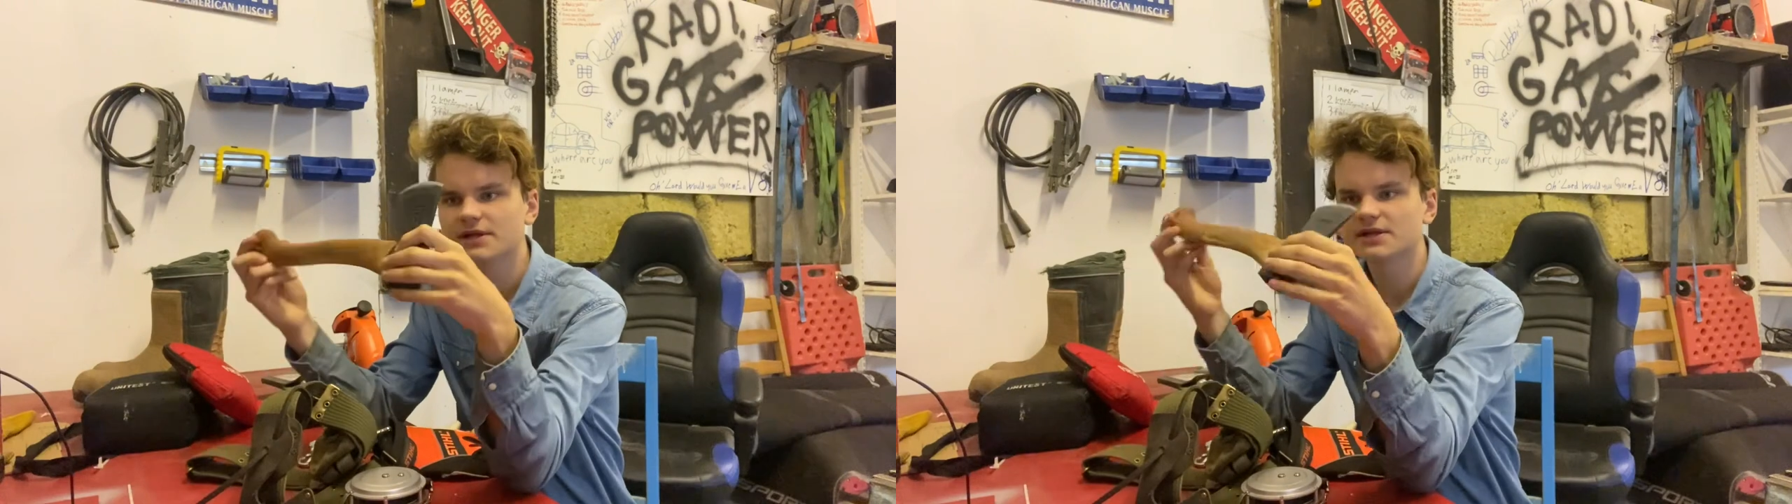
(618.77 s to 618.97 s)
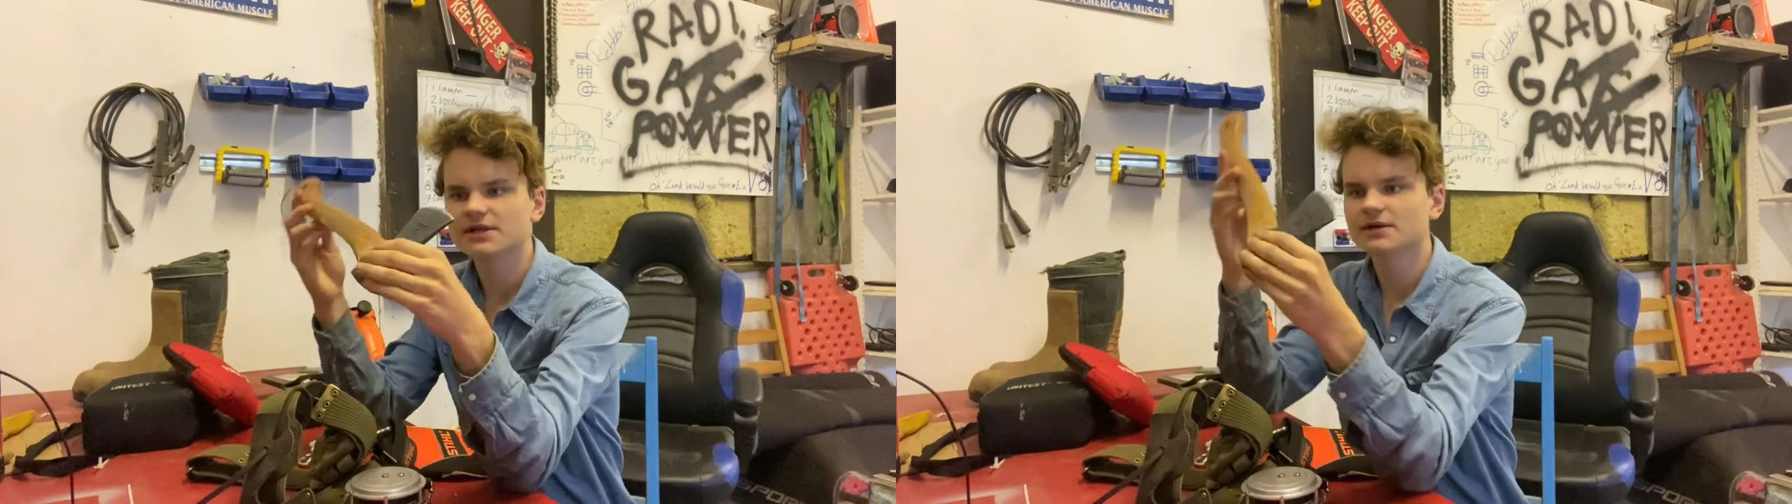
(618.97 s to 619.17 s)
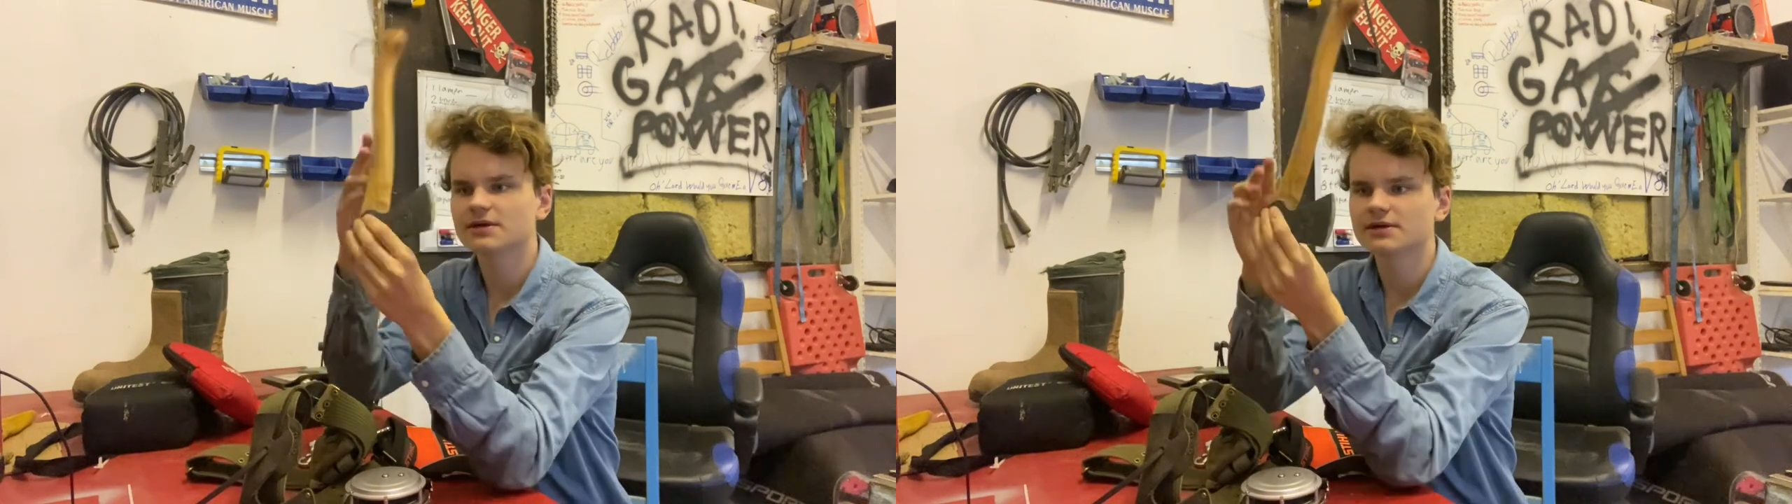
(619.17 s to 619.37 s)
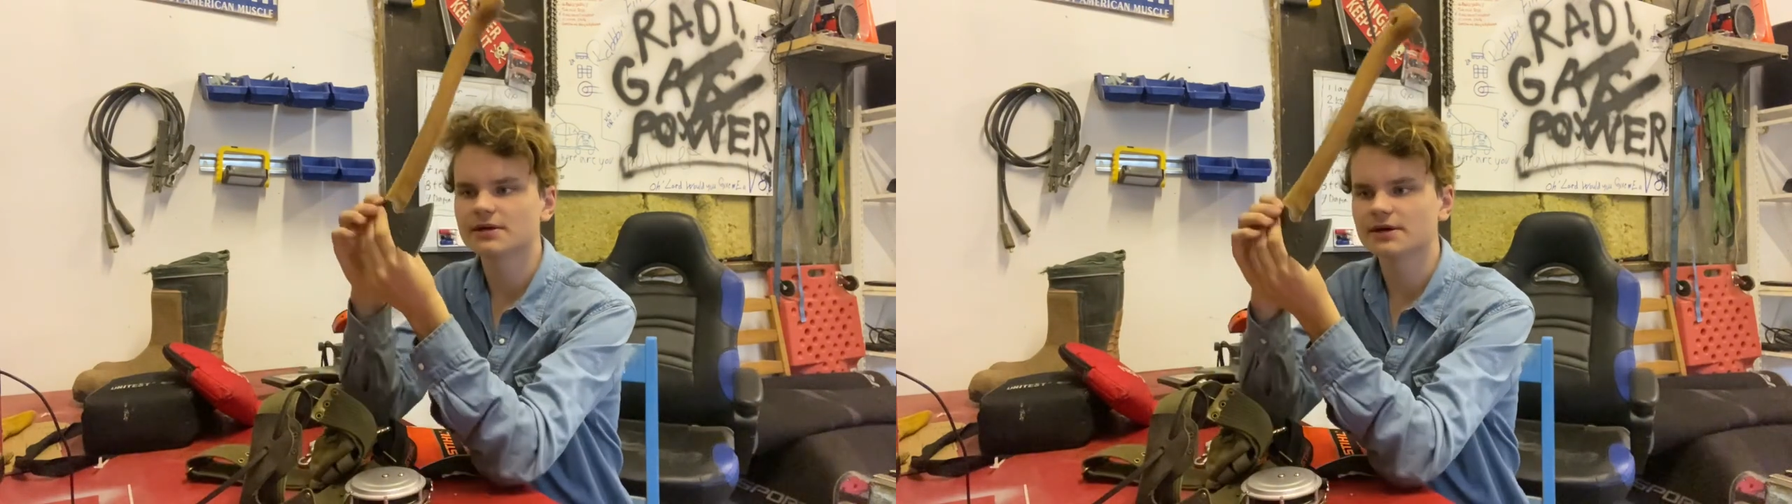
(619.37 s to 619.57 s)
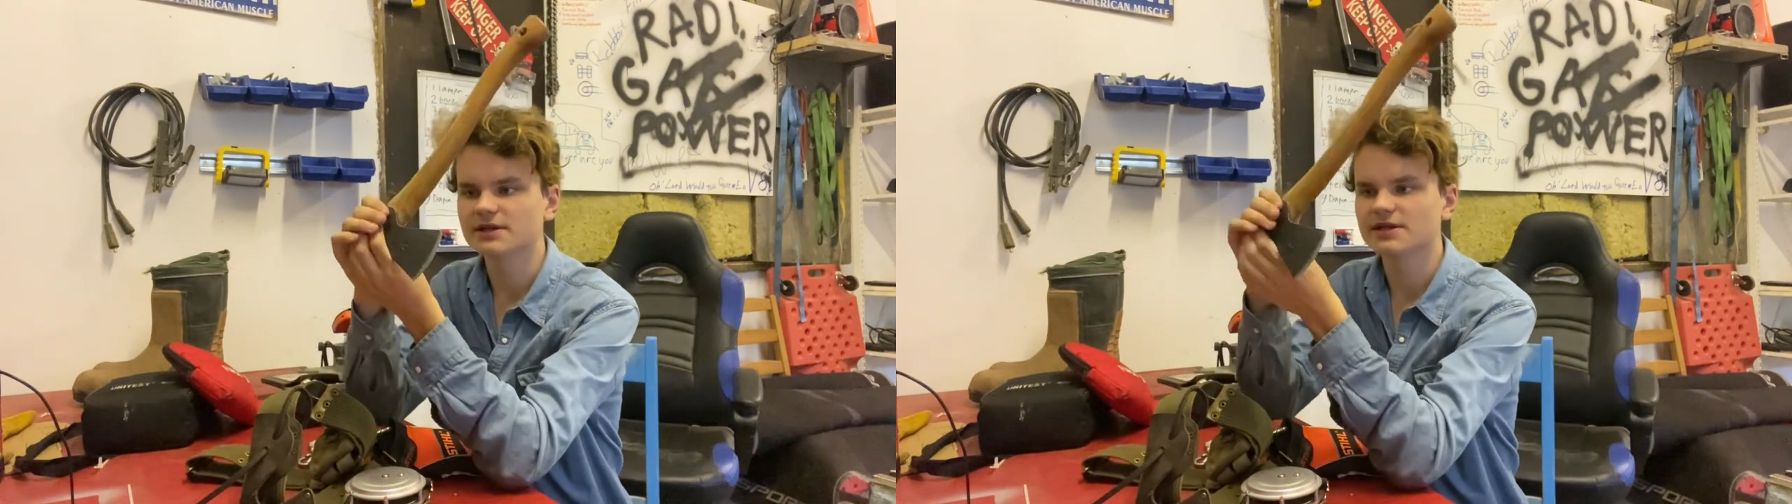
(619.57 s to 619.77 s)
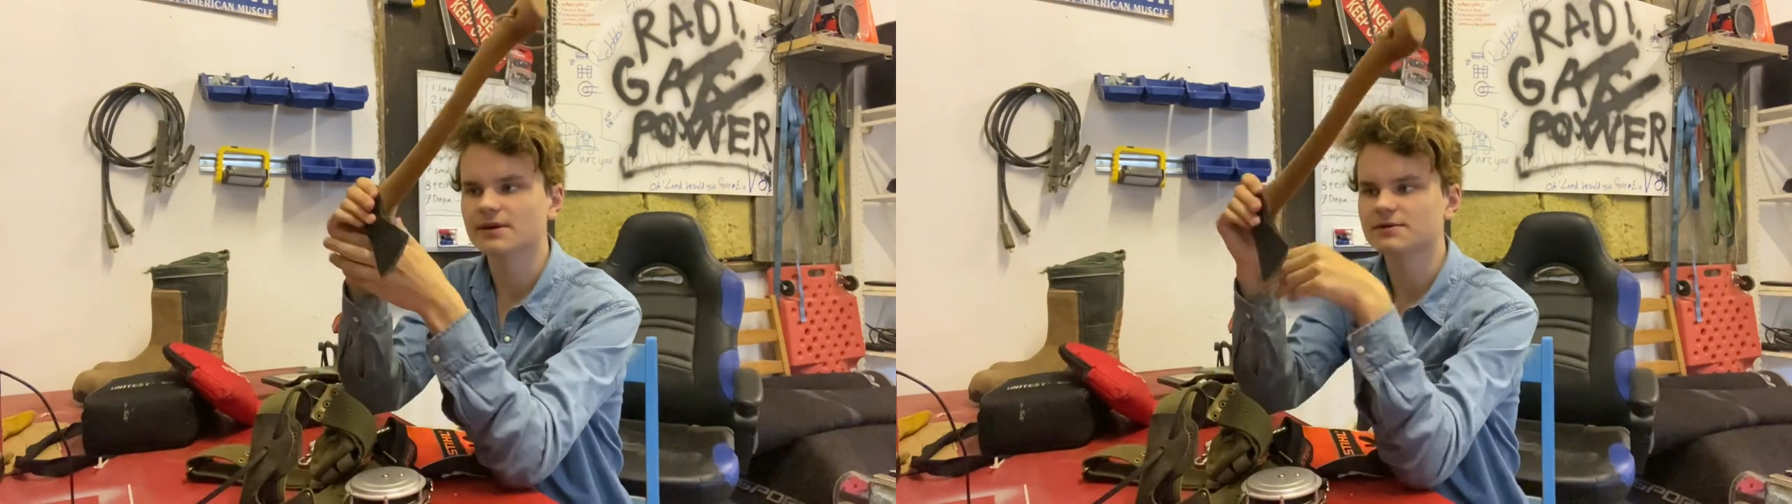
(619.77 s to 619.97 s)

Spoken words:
this at the same